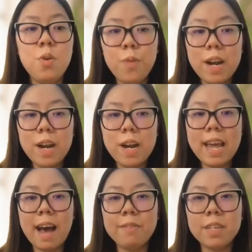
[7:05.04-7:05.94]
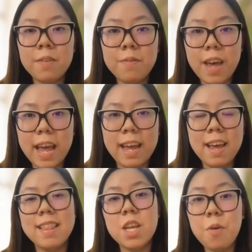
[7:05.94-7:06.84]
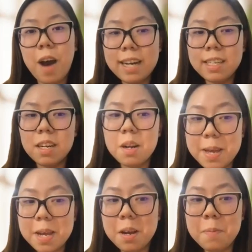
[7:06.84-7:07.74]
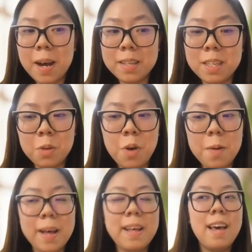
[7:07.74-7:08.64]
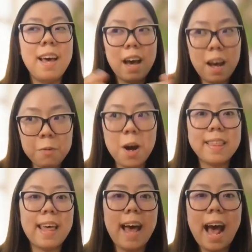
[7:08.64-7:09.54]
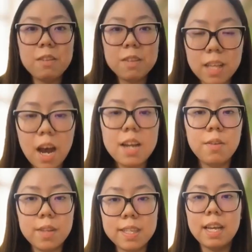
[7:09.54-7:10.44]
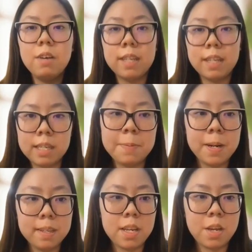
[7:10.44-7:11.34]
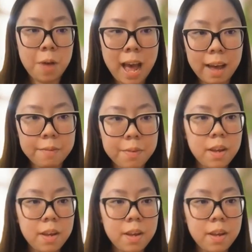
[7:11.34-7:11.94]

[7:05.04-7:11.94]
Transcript: So you really have to convey that you're actually going to be a good person to work there outside of the skills and experience that you have.